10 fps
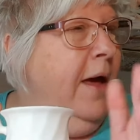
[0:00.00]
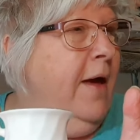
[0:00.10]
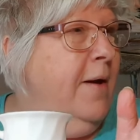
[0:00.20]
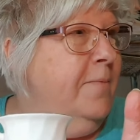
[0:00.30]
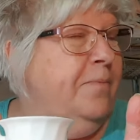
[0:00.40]
So
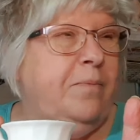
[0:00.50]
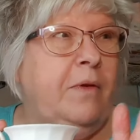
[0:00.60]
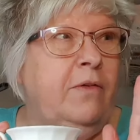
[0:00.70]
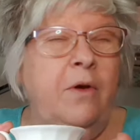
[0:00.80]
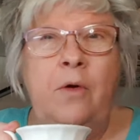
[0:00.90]
I'm
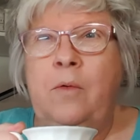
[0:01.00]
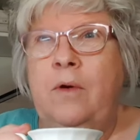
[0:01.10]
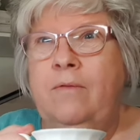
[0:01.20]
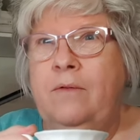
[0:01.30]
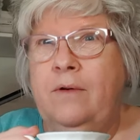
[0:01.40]

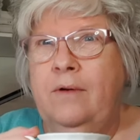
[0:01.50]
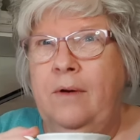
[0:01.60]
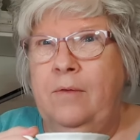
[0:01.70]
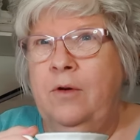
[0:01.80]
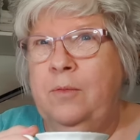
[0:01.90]

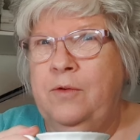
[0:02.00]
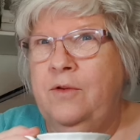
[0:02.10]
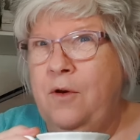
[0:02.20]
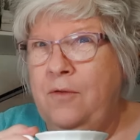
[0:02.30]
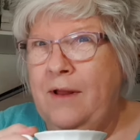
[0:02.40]
going to put the
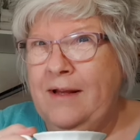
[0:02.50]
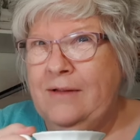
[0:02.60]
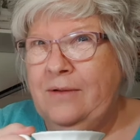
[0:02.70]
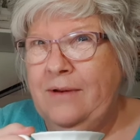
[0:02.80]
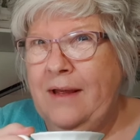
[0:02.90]
snowflakes
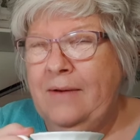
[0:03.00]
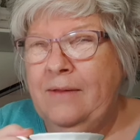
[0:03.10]
on now.